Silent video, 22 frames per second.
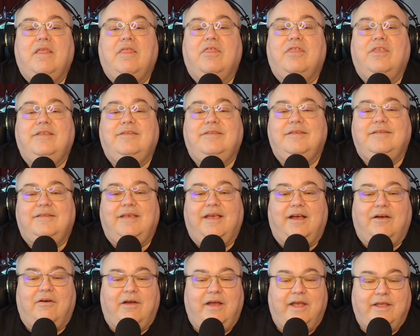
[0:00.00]
this is
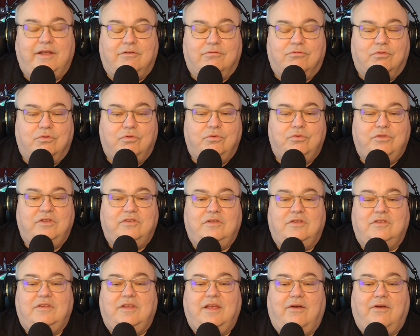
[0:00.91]
how I grew, this
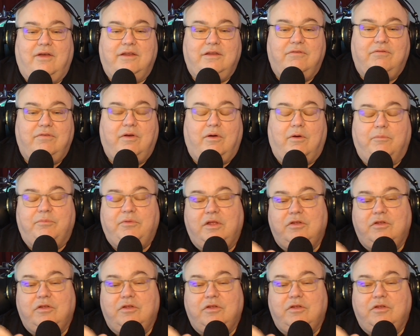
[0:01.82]
is how I developed.